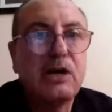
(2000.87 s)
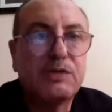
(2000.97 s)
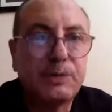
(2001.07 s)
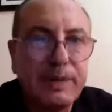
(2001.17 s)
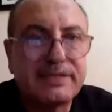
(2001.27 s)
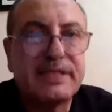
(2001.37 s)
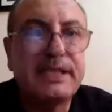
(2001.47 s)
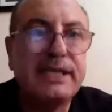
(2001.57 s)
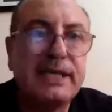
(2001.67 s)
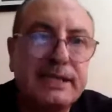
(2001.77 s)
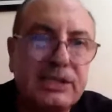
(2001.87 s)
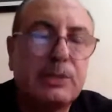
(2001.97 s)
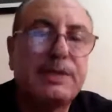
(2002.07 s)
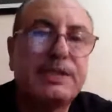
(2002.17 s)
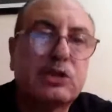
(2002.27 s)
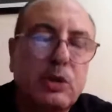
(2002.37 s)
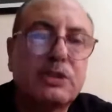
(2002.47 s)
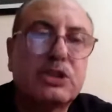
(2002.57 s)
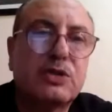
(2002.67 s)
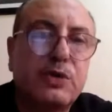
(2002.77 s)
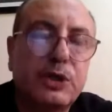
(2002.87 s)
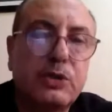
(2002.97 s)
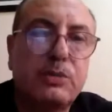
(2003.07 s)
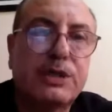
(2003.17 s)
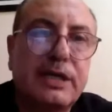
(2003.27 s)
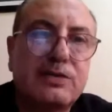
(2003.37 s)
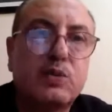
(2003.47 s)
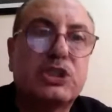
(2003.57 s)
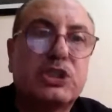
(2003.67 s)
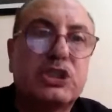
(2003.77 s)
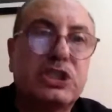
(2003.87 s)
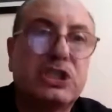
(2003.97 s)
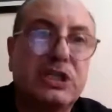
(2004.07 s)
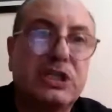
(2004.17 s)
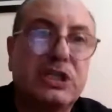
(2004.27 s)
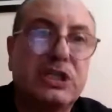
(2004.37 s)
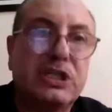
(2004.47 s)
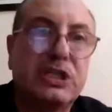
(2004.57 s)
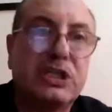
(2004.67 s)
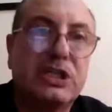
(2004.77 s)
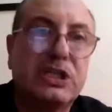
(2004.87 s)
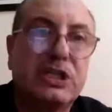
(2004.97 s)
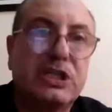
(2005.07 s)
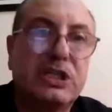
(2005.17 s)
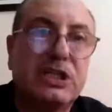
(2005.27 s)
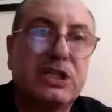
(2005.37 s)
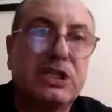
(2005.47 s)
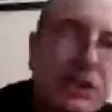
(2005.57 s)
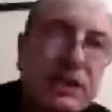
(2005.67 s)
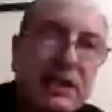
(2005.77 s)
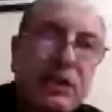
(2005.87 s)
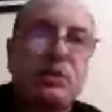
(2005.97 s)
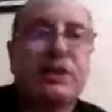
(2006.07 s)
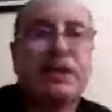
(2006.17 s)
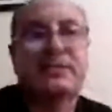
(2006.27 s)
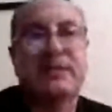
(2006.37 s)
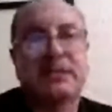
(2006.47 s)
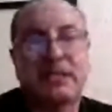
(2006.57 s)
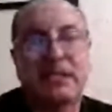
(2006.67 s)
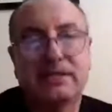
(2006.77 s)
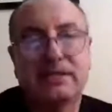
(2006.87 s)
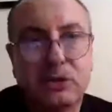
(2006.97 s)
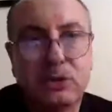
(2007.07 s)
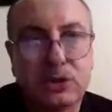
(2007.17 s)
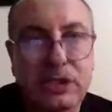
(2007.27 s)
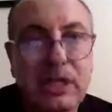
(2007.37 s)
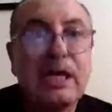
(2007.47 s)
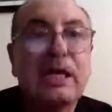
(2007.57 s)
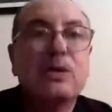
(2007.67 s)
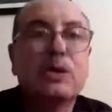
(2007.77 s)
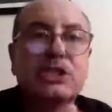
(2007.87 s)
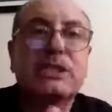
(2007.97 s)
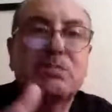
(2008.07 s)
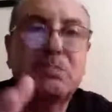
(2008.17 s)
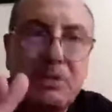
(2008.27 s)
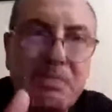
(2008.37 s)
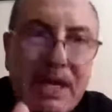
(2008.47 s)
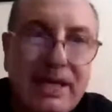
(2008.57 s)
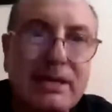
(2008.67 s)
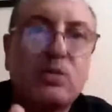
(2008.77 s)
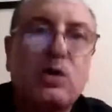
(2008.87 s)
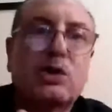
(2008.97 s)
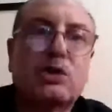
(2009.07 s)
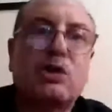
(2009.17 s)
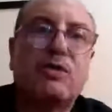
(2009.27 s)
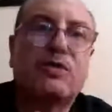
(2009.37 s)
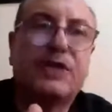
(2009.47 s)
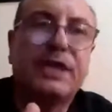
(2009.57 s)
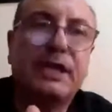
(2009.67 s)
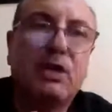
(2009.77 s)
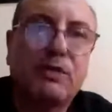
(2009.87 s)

of the Palestinian Independent Commission for Human Rights, which is the national institution, the Human Rights National Institution, which the main work of the